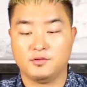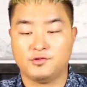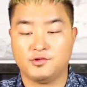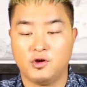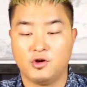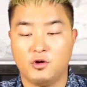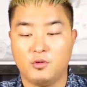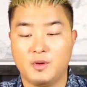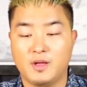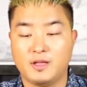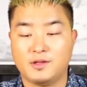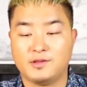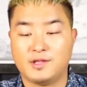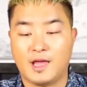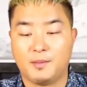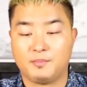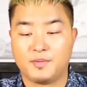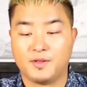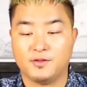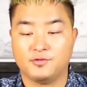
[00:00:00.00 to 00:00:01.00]
Sow in,
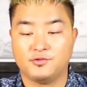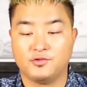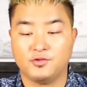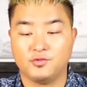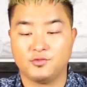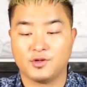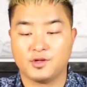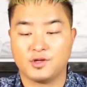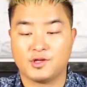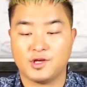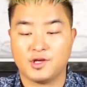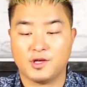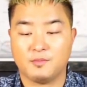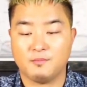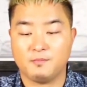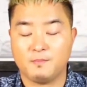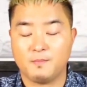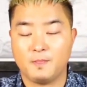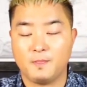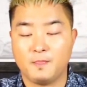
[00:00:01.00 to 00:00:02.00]
tap in. Susan
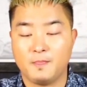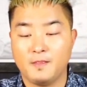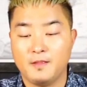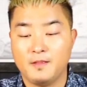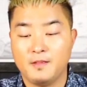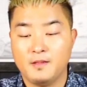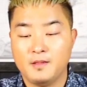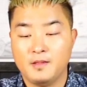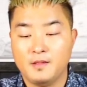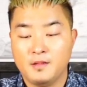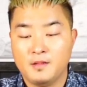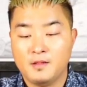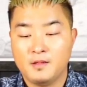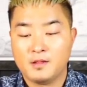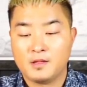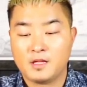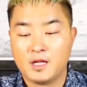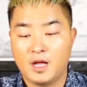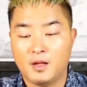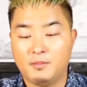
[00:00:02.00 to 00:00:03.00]
Kim,
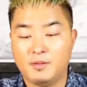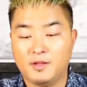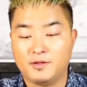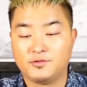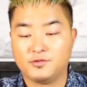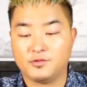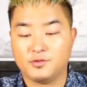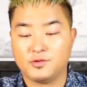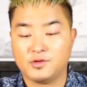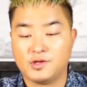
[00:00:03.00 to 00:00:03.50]
God bless you.